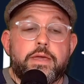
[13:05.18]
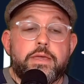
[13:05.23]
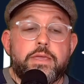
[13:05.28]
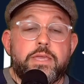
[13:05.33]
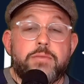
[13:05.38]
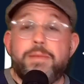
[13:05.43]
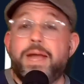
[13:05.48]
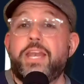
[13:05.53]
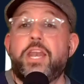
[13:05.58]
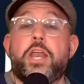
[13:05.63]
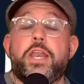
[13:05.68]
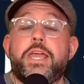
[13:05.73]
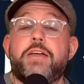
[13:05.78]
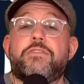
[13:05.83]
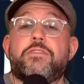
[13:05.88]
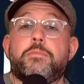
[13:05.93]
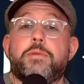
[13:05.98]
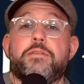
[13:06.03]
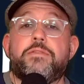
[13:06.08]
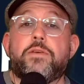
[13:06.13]
You might not hear
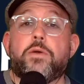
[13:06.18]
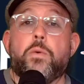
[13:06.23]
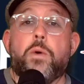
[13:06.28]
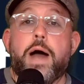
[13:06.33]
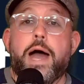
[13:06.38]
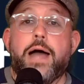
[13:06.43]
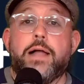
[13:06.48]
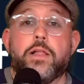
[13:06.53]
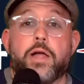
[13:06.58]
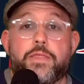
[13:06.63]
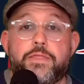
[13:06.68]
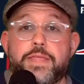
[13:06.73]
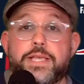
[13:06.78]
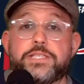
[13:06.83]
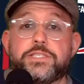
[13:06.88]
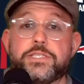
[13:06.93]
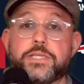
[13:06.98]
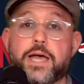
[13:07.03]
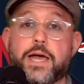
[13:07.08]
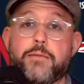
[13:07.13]
from me for a while on
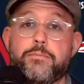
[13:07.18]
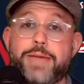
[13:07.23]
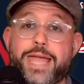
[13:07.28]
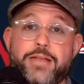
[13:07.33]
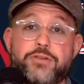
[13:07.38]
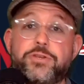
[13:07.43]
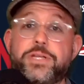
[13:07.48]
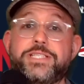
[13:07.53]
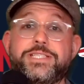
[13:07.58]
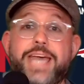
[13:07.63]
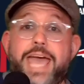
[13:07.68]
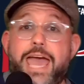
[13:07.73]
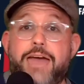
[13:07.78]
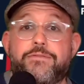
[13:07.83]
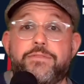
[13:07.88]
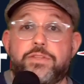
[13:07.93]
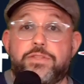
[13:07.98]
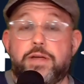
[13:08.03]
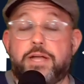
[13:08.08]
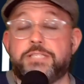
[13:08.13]
this uh, Patriots
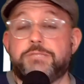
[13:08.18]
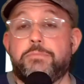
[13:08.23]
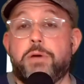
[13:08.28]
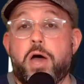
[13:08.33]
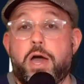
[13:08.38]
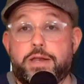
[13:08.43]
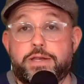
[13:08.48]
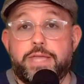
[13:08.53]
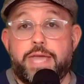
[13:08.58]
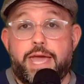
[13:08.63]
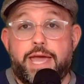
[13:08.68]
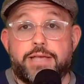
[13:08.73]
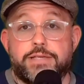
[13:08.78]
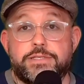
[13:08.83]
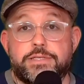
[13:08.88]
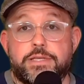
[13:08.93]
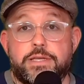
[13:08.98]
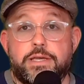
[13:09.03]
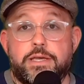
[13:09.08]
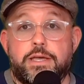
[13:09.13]
Afterthoughts podcast.
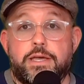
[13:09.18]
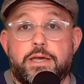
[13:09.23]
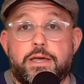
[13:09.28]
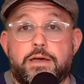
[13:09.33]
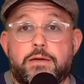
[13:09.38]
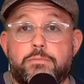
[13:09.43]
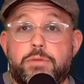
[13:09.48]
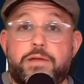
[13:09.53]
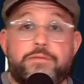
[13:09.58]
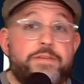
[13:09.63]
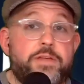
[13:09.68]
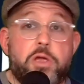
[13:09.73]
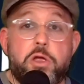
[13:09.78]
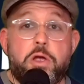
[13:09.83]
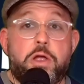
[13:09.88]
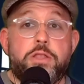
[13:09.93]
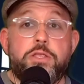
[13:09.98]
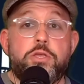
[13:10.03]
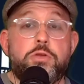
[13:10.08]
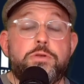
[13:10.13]
But if you're here
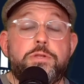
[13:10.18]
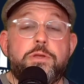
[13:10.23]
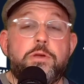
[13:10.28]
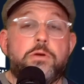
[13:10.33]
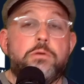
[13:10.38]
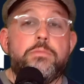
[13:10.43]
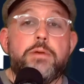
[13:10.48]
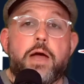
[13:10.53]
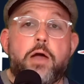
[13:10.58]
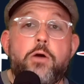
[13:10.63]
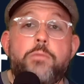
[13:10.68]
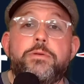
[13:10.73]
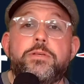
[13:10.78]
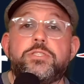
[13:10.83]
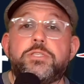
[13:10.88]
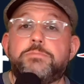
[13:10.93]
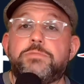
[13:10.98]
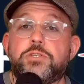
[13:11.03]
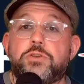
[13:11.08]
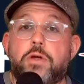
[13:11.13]
on YouTube, I hope you
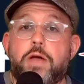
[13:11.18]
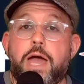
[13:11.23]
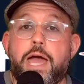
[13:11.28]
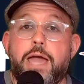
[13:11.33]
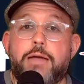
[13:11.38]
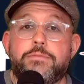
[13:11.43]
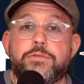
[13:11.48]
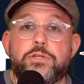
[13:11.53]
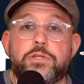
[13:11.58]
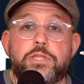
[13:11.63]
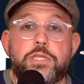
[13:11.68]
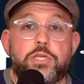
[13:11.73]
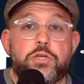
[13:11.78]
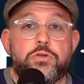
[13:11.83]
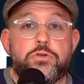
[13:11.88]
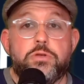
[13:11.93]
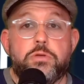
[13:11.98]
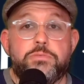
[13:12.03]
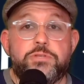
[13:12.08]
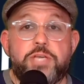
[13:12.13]
subscribe to the
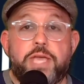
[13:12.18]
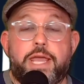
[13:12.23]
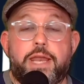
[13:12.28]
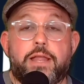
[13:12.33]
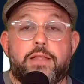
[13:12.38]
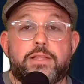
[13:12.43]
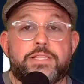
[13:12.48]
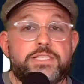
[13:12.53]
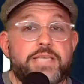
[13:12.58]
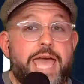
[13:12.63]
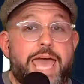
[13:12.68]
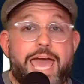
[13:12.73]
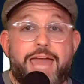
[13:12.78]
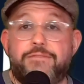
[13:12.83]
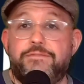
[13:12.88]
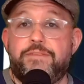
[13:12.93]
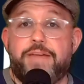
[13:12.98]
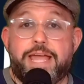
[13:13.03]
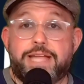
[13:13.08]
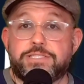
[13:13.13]
YouTube channel. It's at
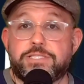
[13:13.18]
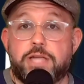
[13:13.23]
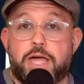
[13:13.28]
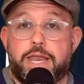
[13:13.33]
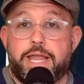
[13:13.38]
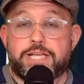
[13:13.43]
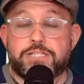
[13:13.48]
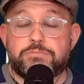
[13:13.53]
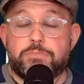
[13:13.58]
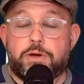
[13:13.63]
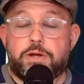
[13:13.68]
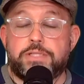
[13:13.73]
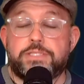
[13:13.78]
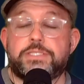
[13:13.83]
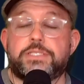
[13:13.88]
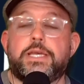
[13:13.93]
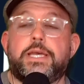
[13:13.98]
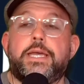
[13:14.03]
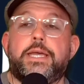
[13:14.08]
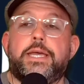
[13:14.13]
Fans Not Experts.